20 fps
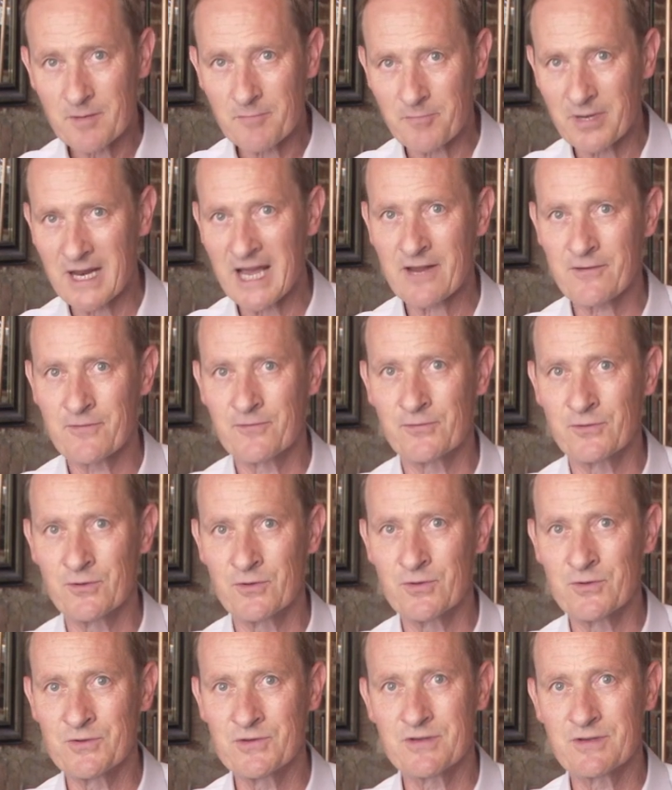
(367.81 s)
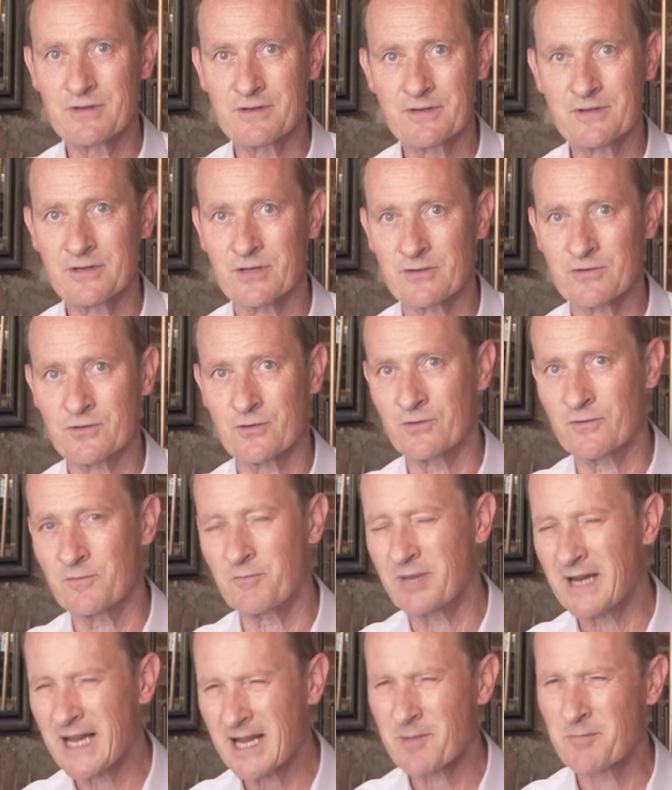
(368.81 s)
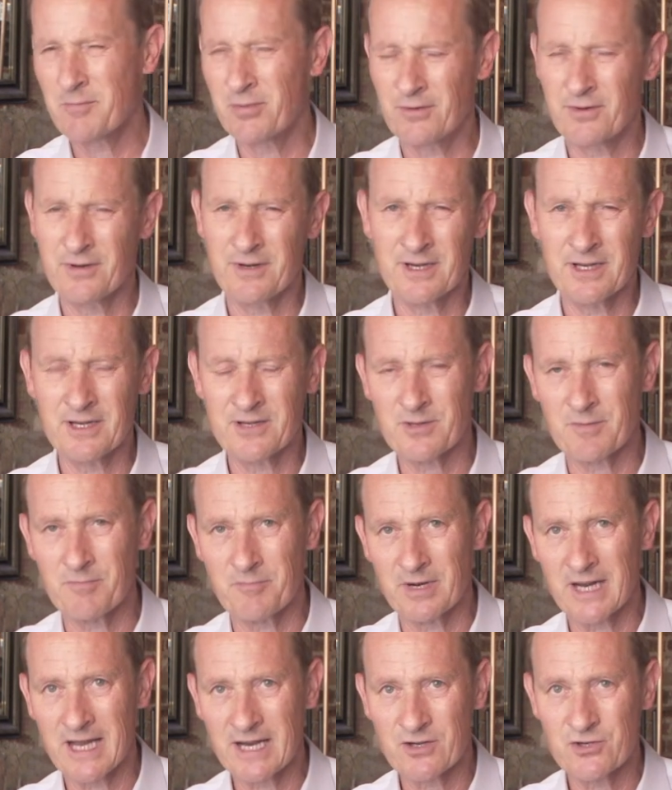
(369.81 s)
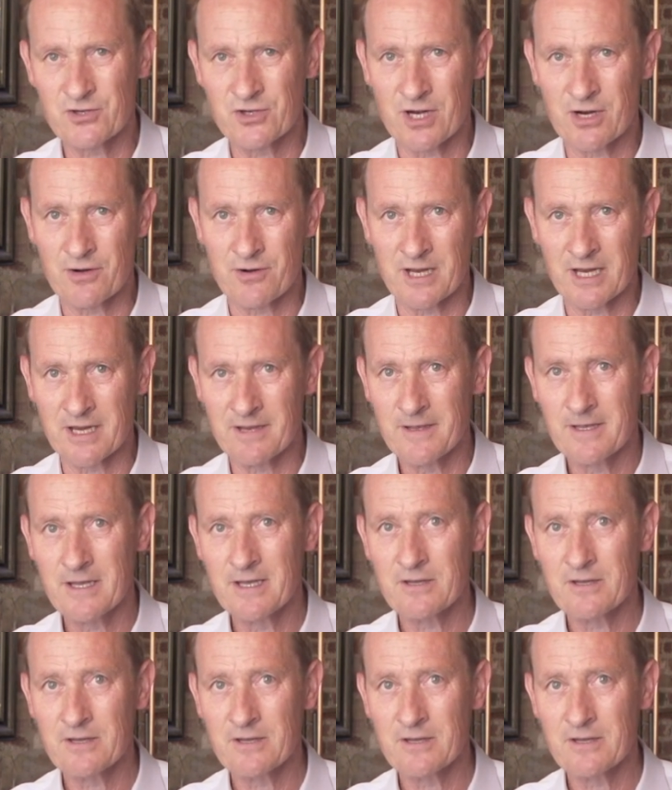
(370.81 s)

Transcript: black fruits, so sort of blackberry, some black cherry.